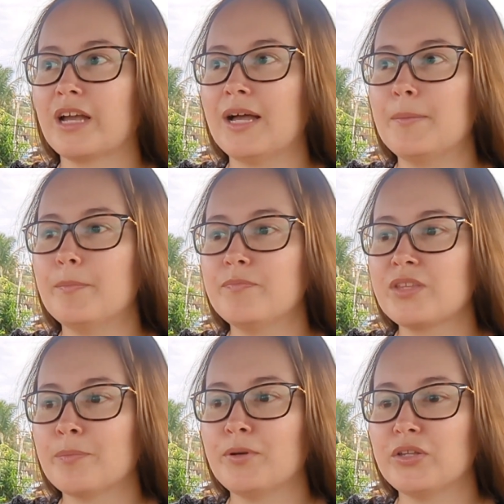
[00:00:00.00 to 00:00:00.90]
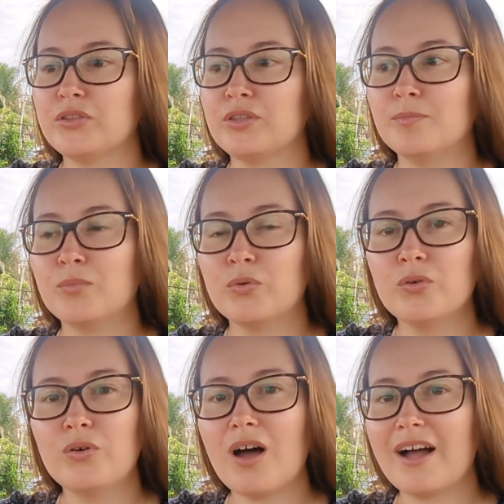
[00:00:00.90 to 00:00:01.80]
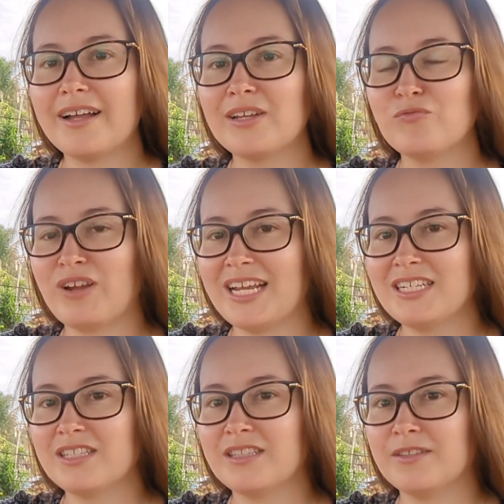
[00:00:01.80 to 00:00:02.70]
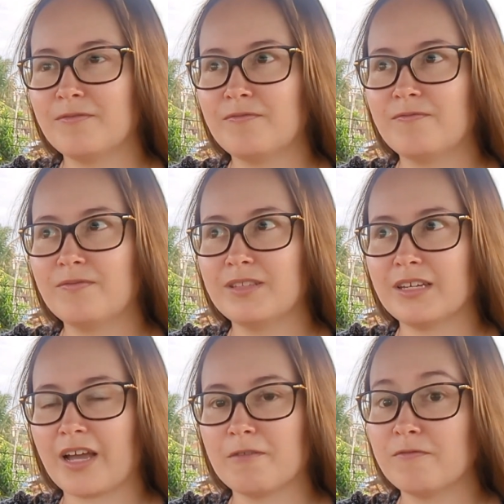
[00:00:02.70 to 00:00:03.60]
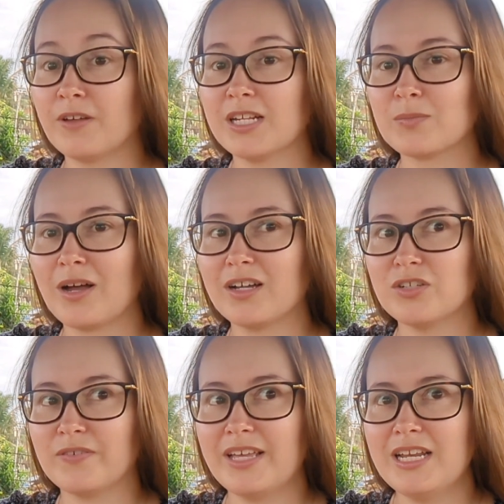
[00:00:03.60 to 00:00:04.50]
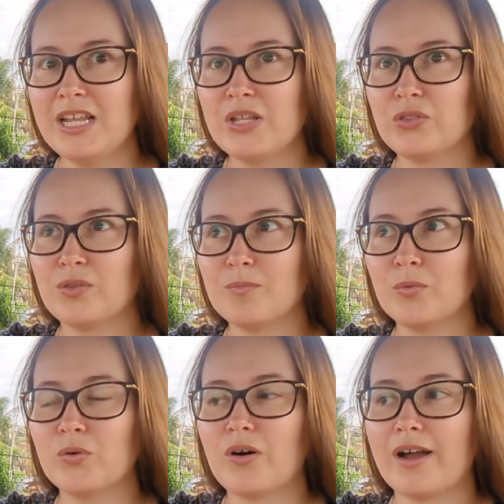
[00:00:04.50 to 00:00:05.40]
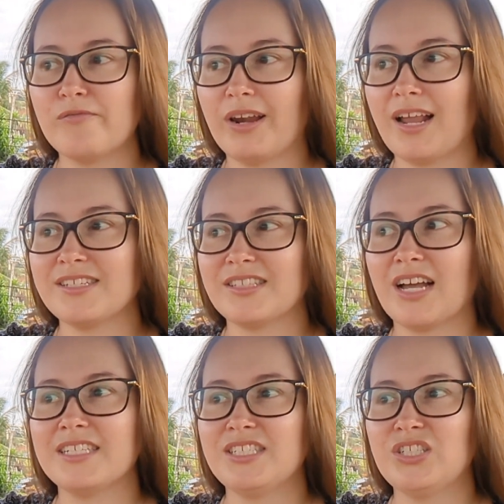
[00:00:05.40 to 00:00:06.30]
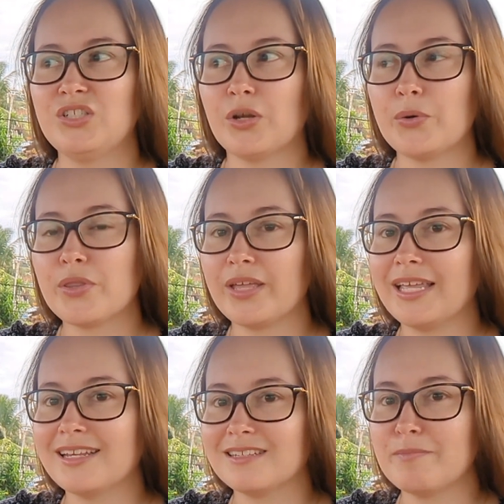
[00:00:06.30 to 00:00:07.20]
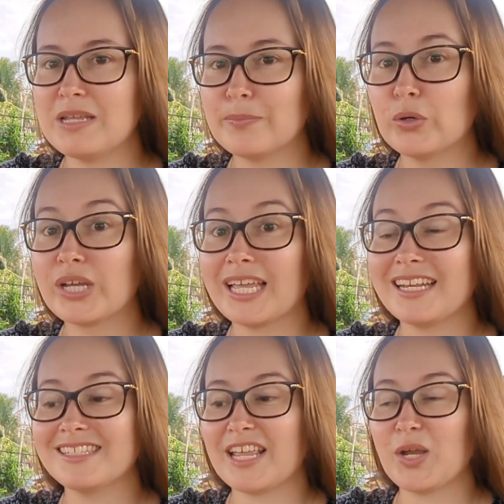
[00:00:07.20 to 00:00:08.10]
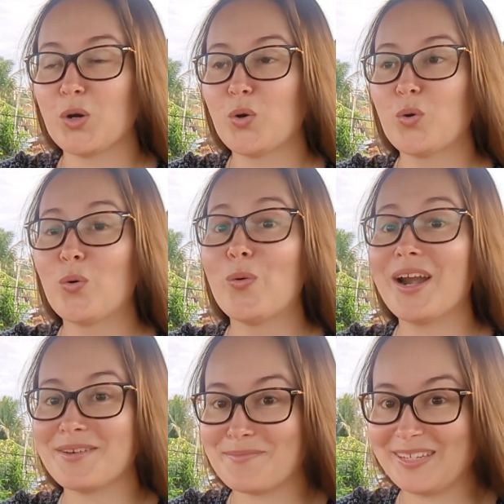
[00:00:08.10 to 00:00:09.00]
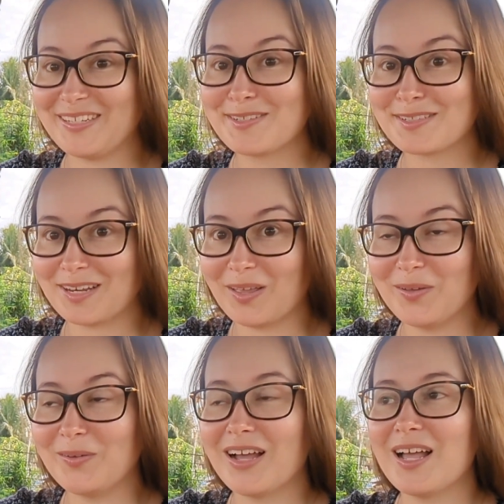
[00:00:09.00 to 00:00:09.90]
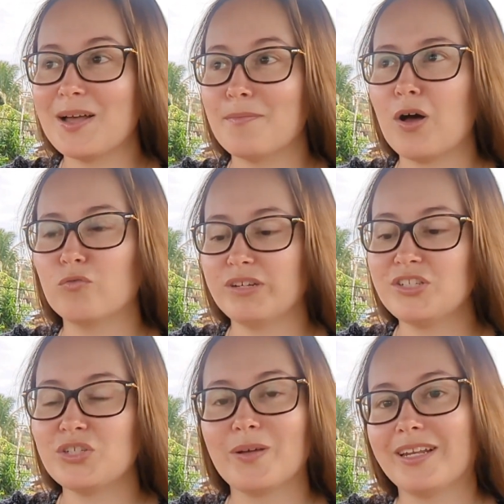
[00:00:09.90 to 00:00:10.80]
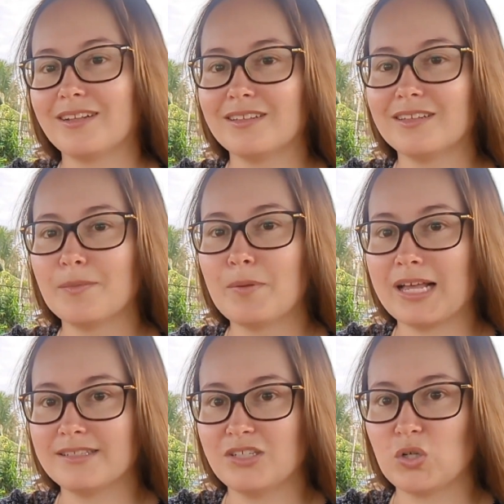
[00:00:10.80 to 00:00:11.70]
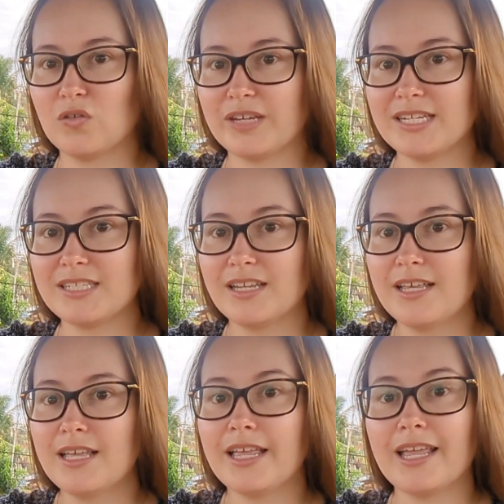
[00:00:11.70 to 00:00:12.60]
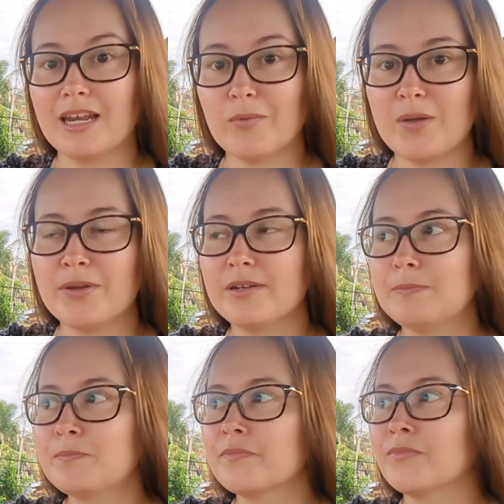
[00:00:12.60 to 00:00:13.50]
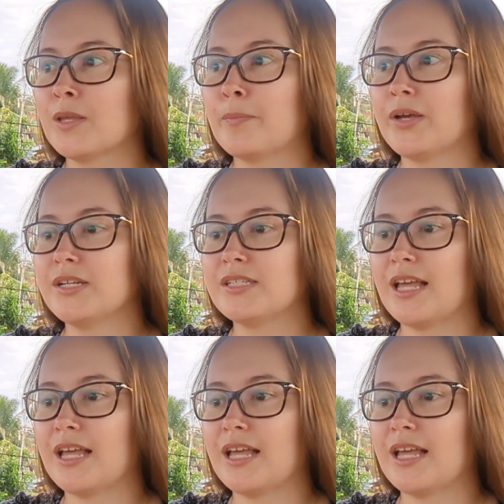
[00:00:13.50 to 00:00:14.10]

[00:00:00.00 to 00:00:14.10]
Um, but the more I read the, the kind of first part of it, the more I realised that I don't think it's a me book. It is incredibly slow. Um, I'll read you a little passage of it in a moment, but